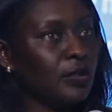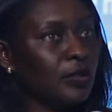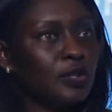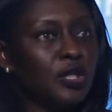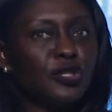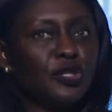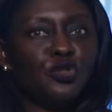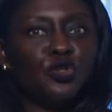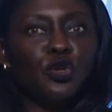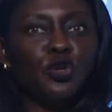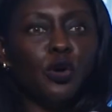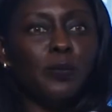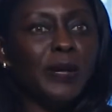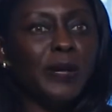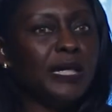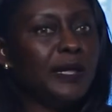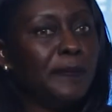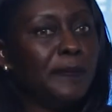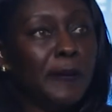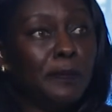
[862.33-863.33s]
There's so
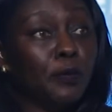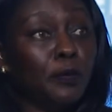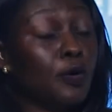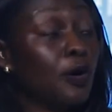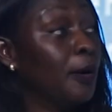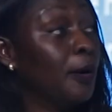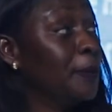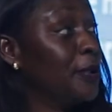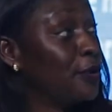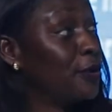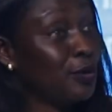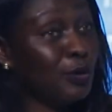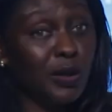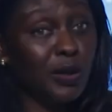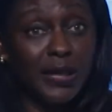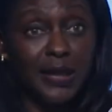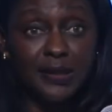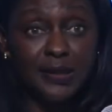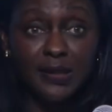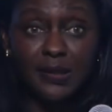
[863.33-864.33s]
many people coming to
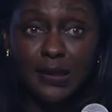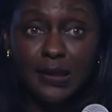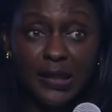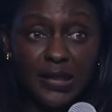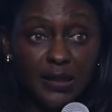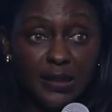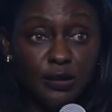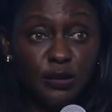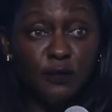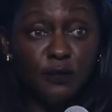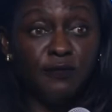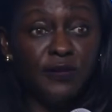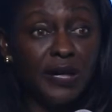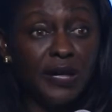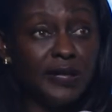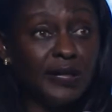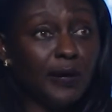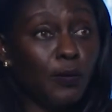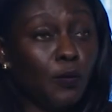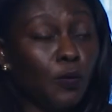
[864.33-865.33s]
look at his clinic to
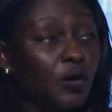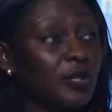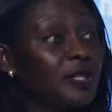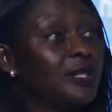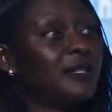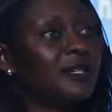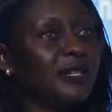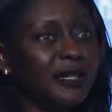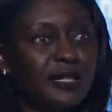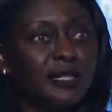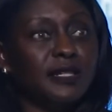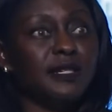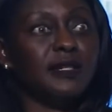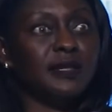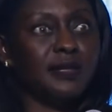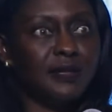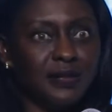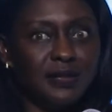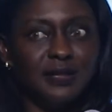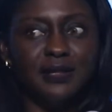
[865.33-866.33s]
find out what is
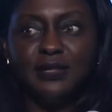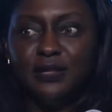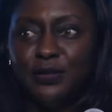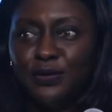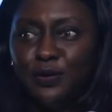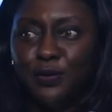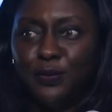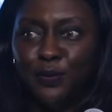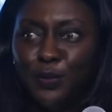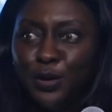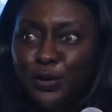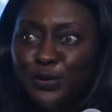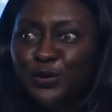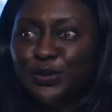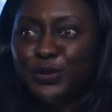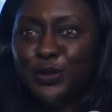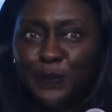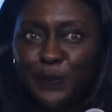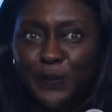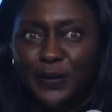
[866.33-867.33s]
his,
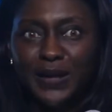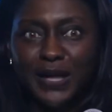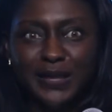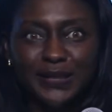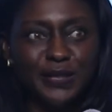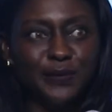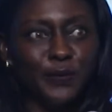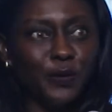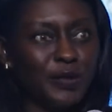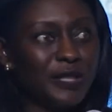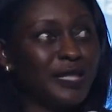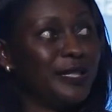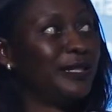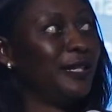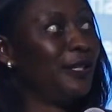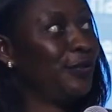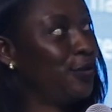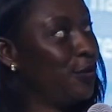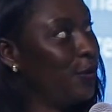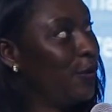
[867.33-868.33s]
modus operandi, what is
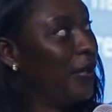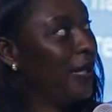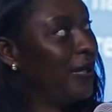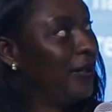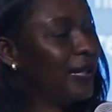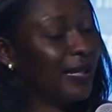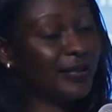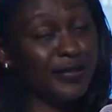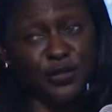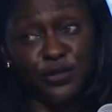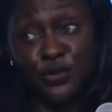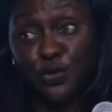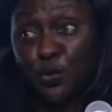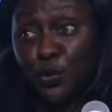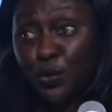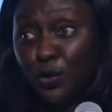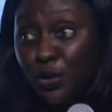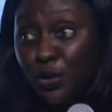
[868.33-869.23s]
he doing that is so